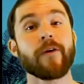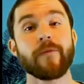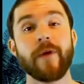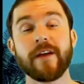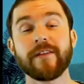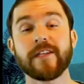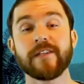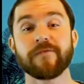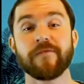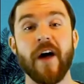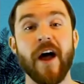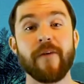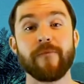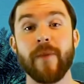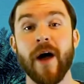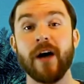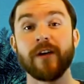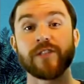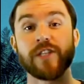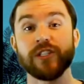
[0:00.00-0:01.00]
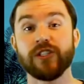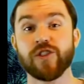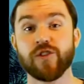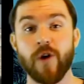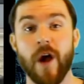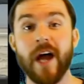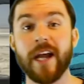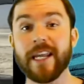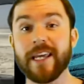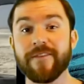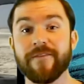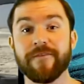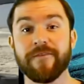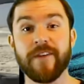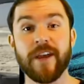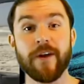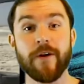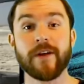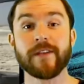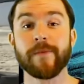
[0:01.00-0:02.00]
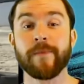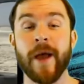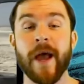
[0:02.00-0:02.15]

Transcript: around this 5 mile to try to figure out the